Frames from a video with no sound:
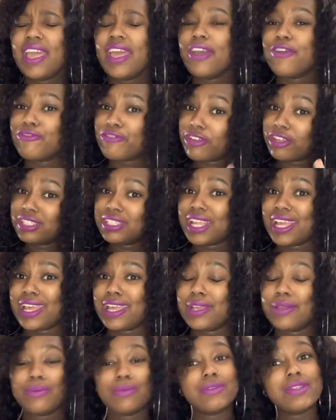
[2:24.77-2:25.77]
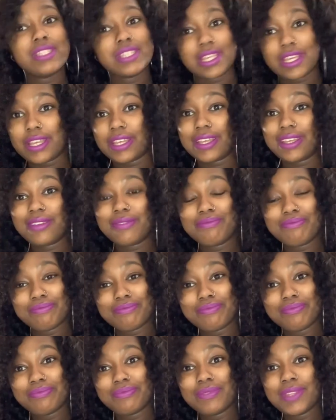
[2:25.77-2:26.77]
first day was good.
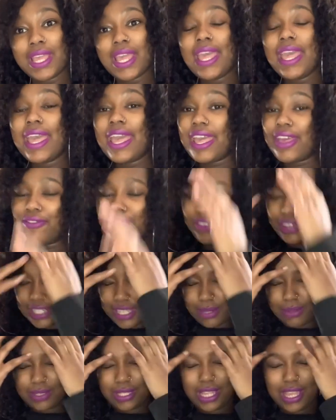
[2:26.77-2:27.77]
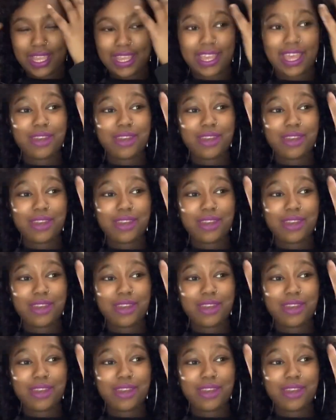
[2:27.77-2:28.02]
At first I was like,